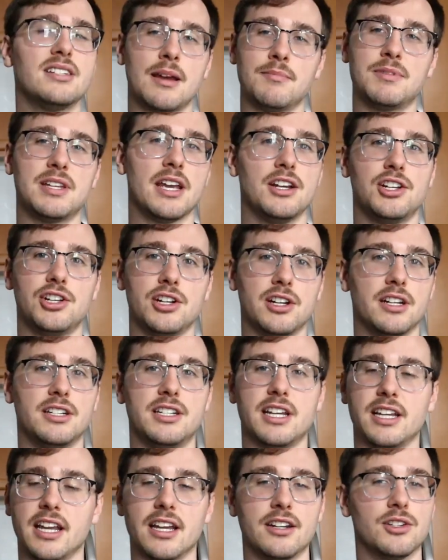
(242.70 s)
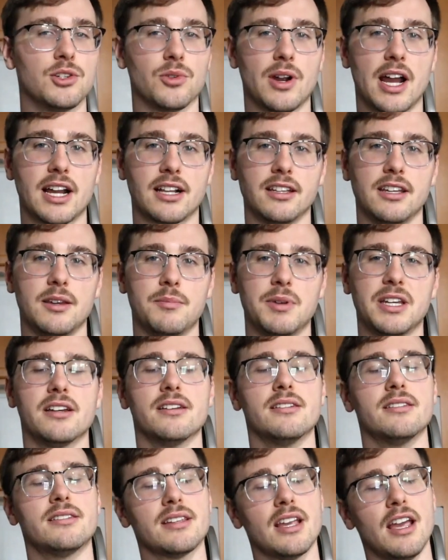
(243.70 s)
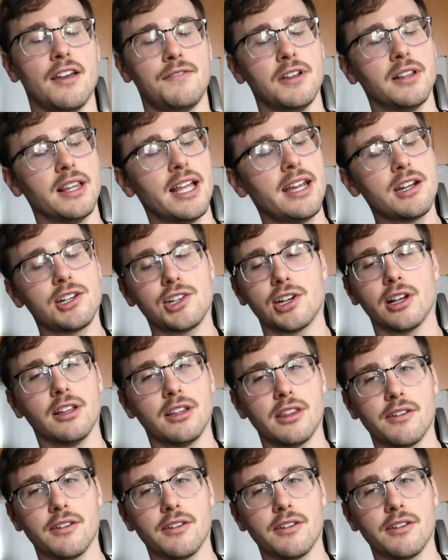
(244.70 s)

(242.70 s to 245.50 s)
temptation to dig in directly, because if you let it chill